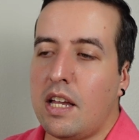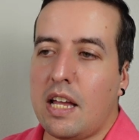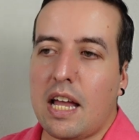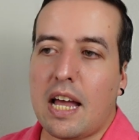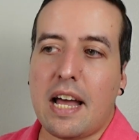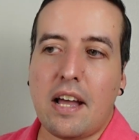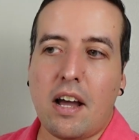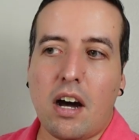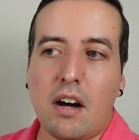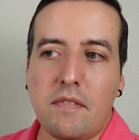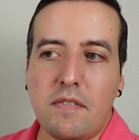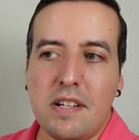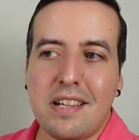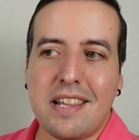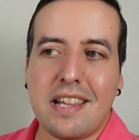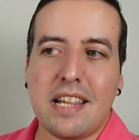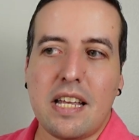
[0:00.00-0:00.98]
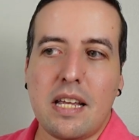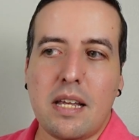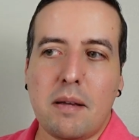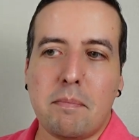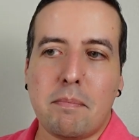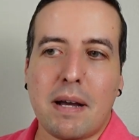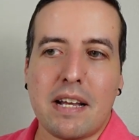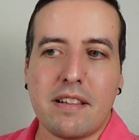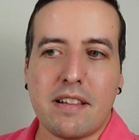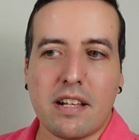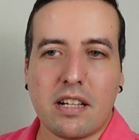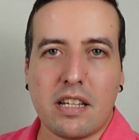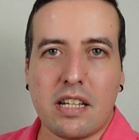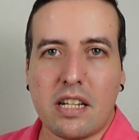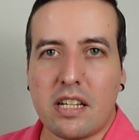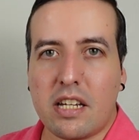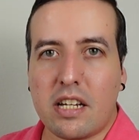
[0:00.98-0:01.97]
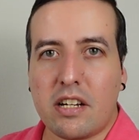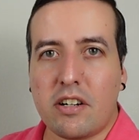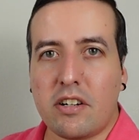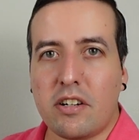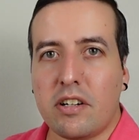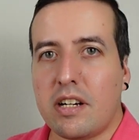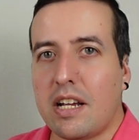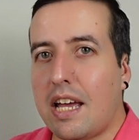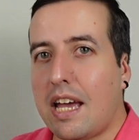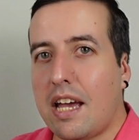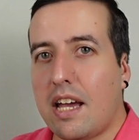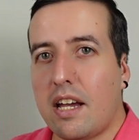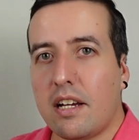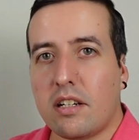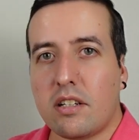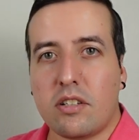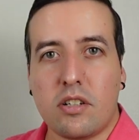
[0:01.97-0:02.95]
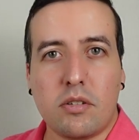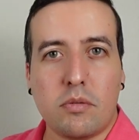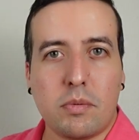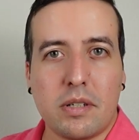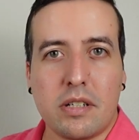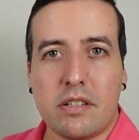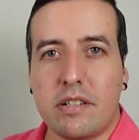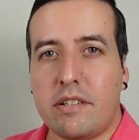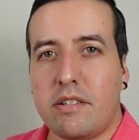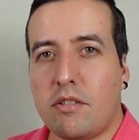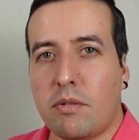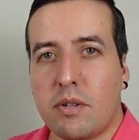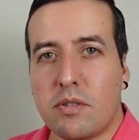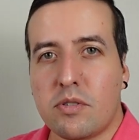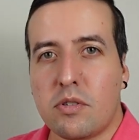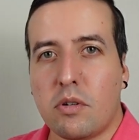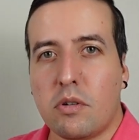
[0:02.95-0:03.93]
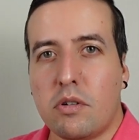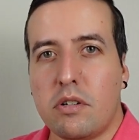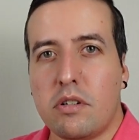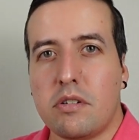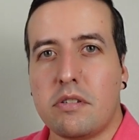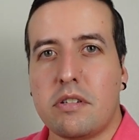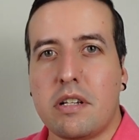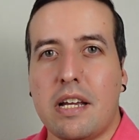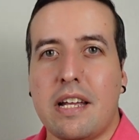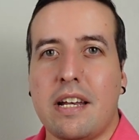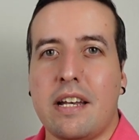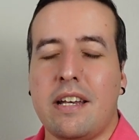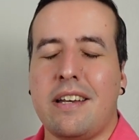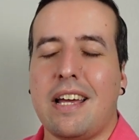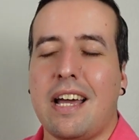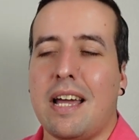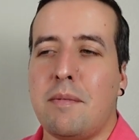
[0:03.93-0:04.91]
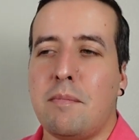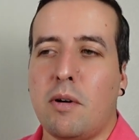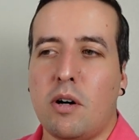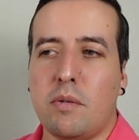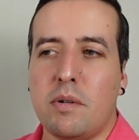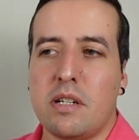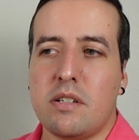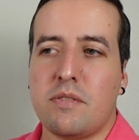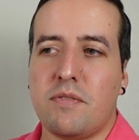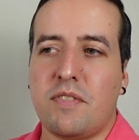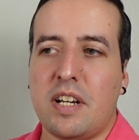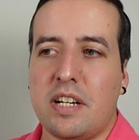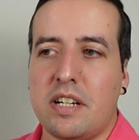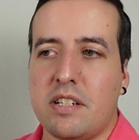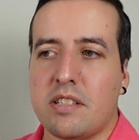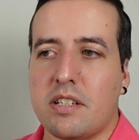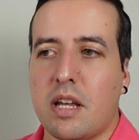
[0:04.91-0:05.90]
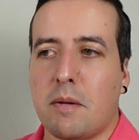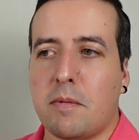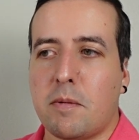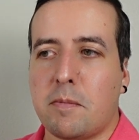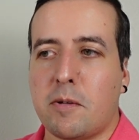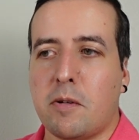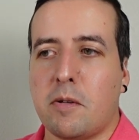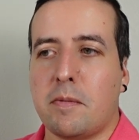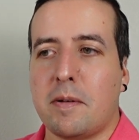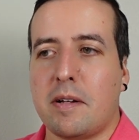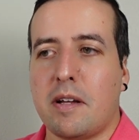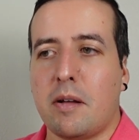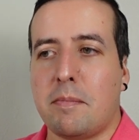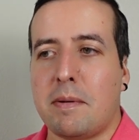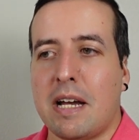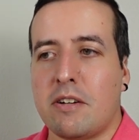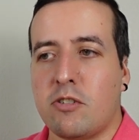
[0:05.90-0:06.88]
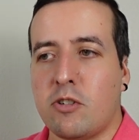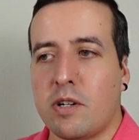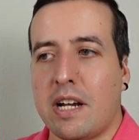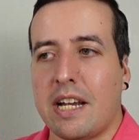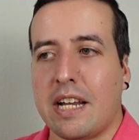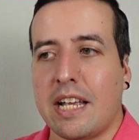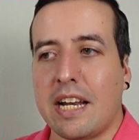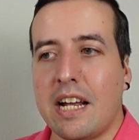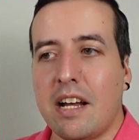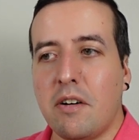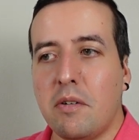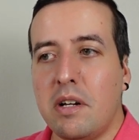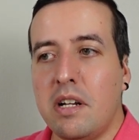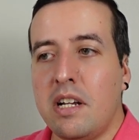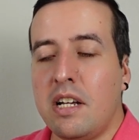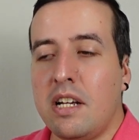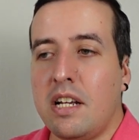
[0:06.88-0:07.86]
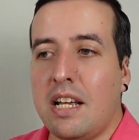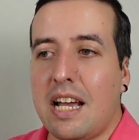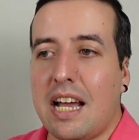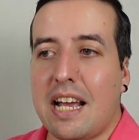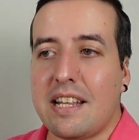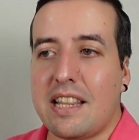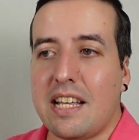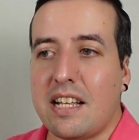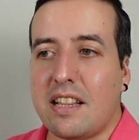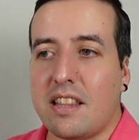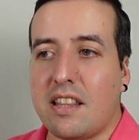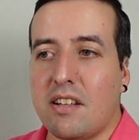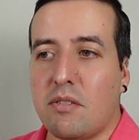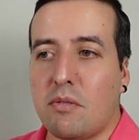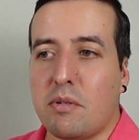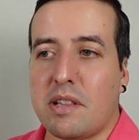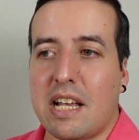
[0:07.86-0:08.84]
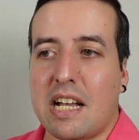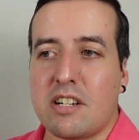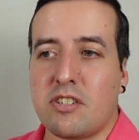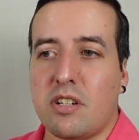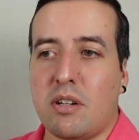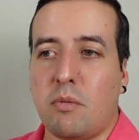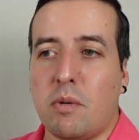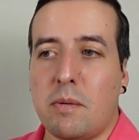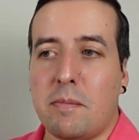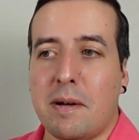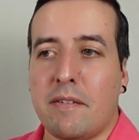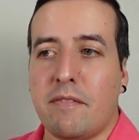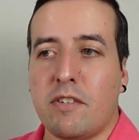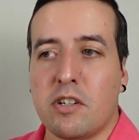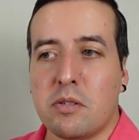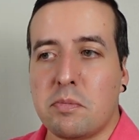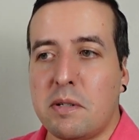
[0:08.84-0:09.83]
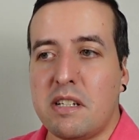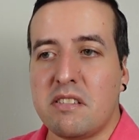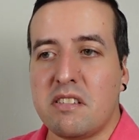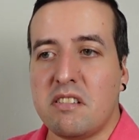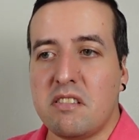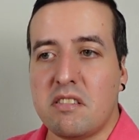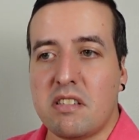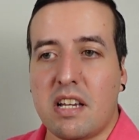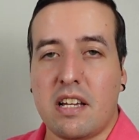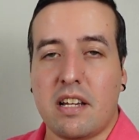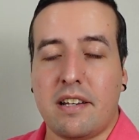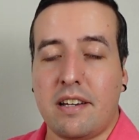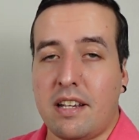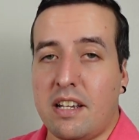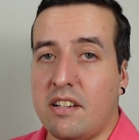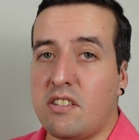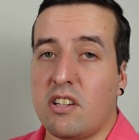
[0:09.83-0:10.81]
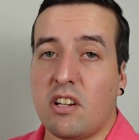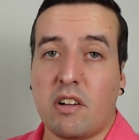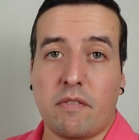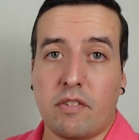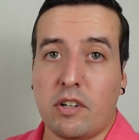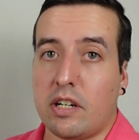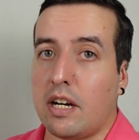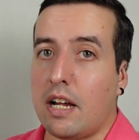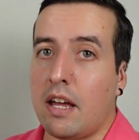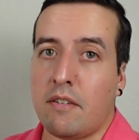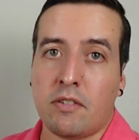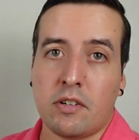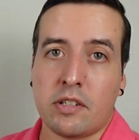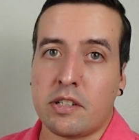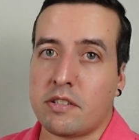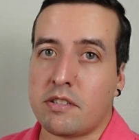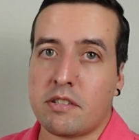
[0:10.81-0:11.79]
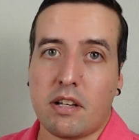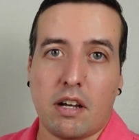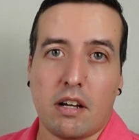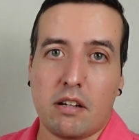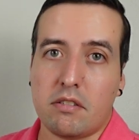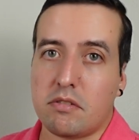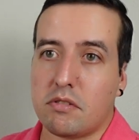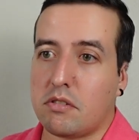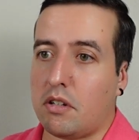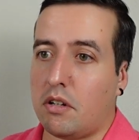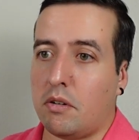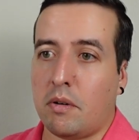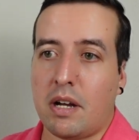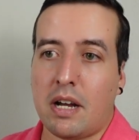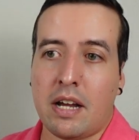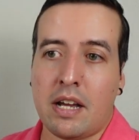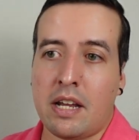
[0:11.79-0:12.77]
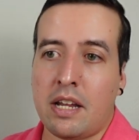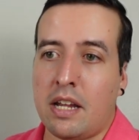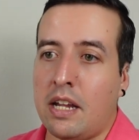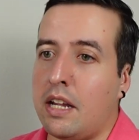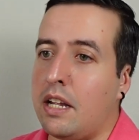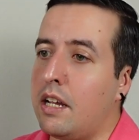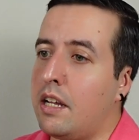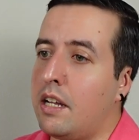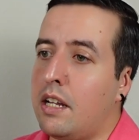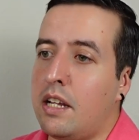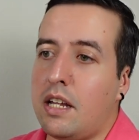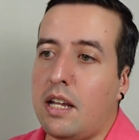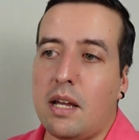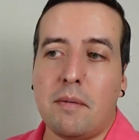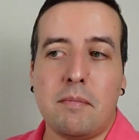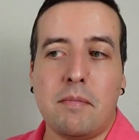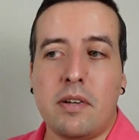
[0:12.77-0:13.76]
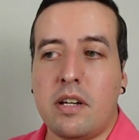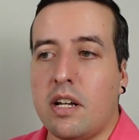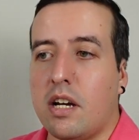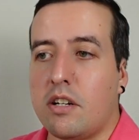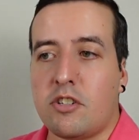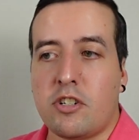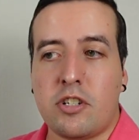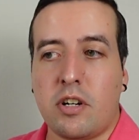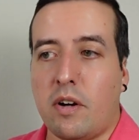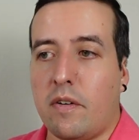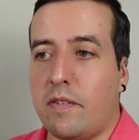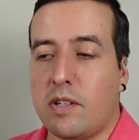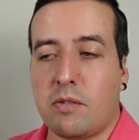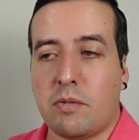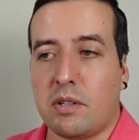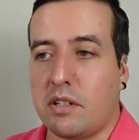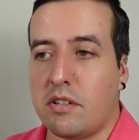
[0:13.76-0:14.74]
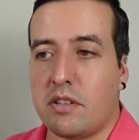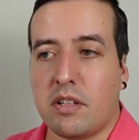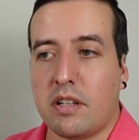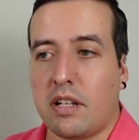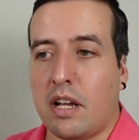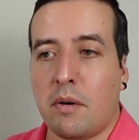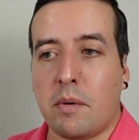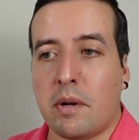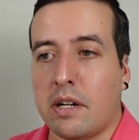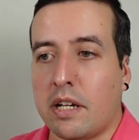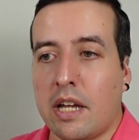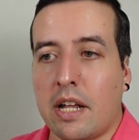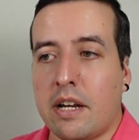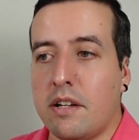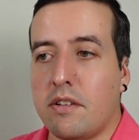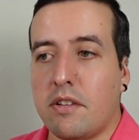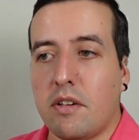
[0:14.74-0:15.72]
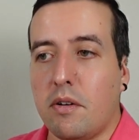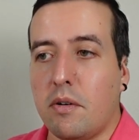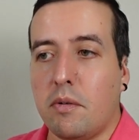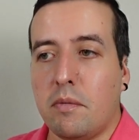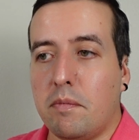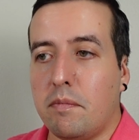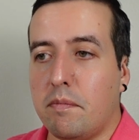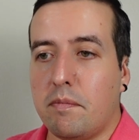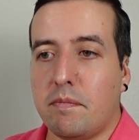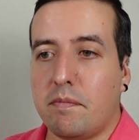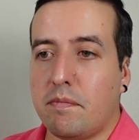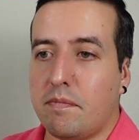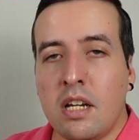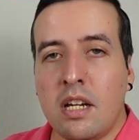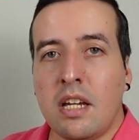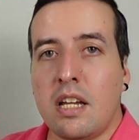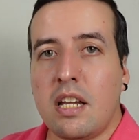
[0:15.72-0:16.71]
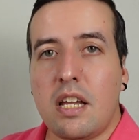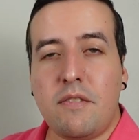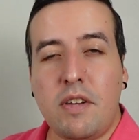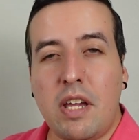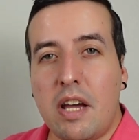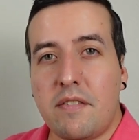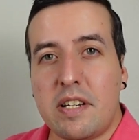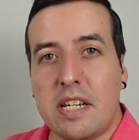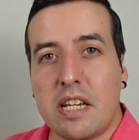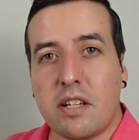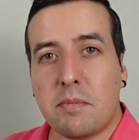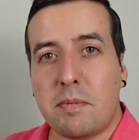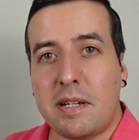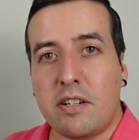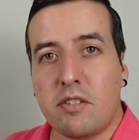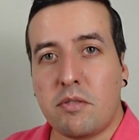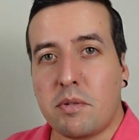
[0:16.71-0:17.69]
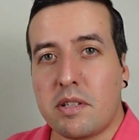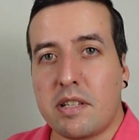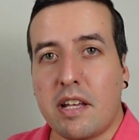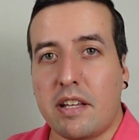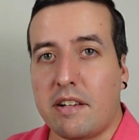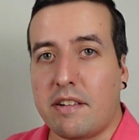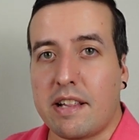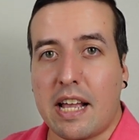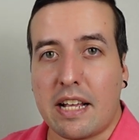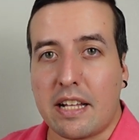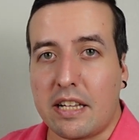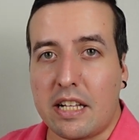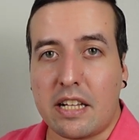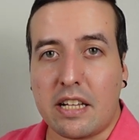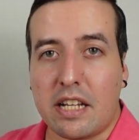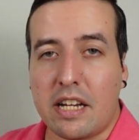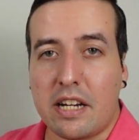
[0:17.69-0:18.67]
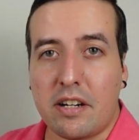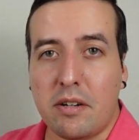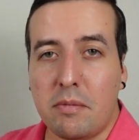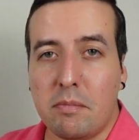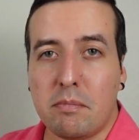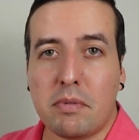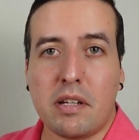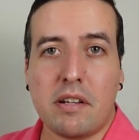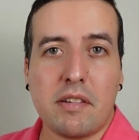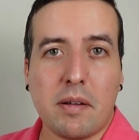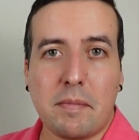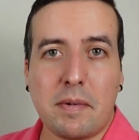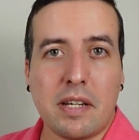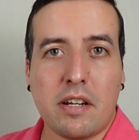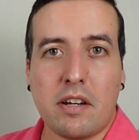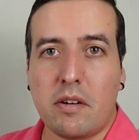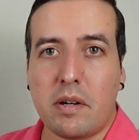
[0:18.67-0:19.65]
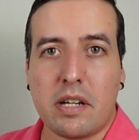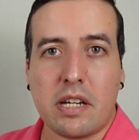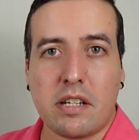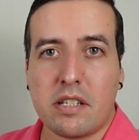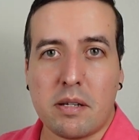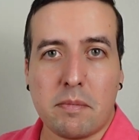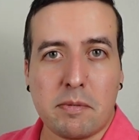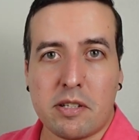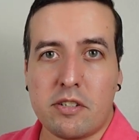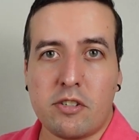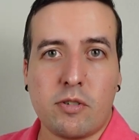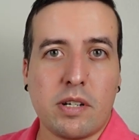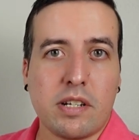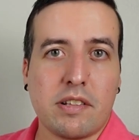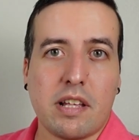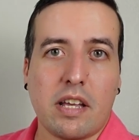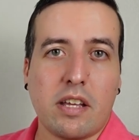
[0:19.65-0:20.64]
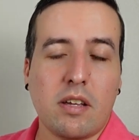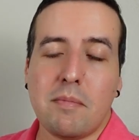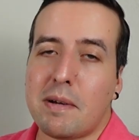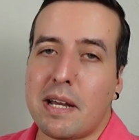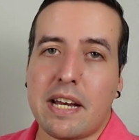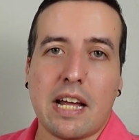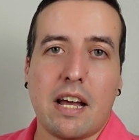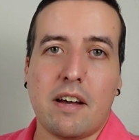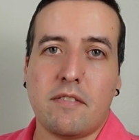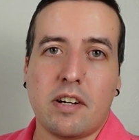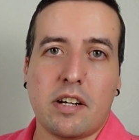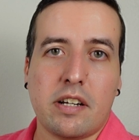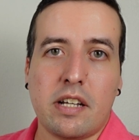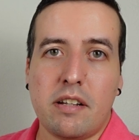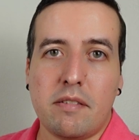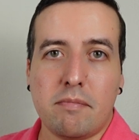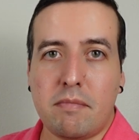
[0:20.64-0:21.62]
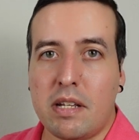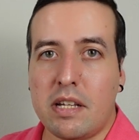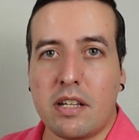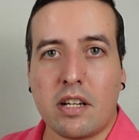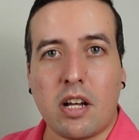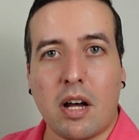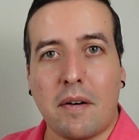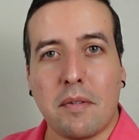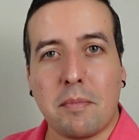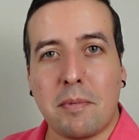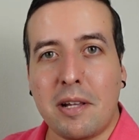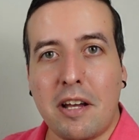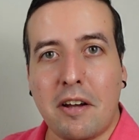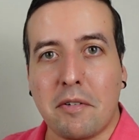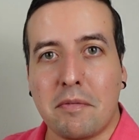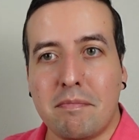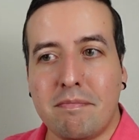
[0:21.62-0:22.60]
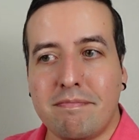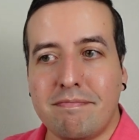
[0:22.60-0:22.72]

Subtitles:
I often see bicycling gear at Goodwill and thrift stores, and I'm always very skeptical about trying it out. I think this was actually one of my first pieces, and it took forever to sell, so I am not sure if it's really something I want to get into. If you have any experience with selling cycling gear, please let me know any tips and tricks that you might have on it in the comments below.